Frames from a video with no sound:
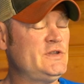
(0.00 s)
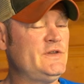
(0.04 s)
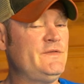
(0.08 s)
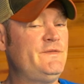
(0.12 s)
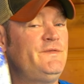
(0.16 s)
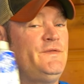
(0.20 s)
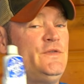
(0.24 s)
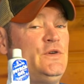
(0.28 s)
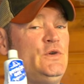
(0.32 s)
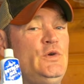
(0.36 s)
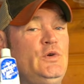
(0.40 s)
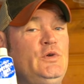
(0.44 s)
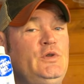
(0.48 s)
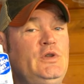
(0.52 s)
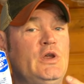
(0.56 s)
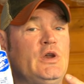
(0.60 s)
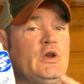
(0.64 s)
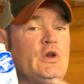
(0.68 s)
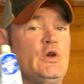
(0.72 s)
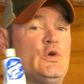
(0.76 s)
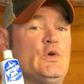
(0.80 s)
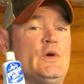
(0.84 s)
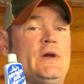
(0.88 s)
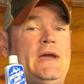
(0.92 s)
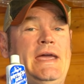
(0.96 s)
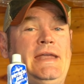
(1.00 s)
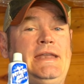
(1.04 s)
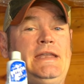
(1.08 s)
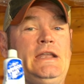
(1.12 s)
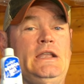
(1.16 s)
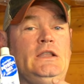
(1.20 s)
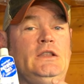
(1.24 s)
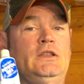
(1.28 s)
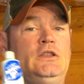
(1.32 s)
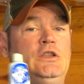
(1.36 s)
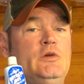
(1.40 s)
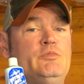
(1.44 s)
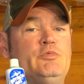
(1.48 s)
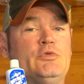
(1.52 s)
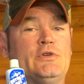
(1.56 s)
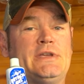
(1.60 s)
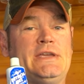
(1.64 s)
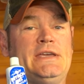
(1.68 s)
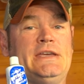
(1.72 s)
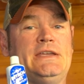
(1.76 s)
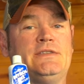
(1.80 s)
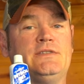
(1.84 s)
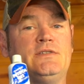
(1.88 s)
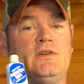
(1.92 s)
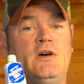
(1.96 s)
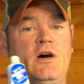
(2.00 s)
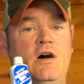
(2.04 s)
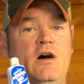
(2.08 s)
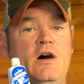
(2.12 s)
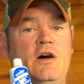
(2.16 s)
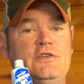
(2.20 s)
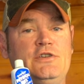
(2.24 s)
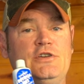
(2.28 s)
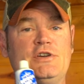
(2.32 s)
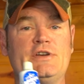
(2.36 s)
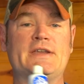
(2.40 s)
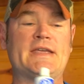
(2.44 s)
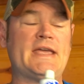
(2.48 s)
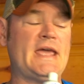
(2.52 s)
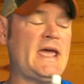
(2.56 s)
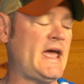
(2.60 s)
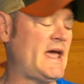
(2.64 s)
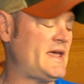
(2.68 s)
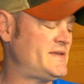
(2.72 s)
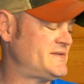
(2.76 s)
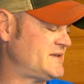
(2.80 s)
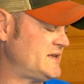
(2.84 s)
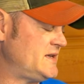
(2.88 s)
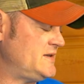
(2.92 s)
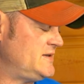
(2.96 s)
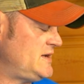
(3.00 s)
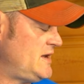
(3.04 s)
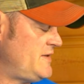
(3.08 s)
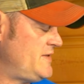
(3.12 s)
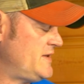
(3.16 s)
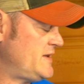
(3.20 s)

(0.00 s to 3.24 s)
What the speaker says: food grade lubricant on your gasket. Now the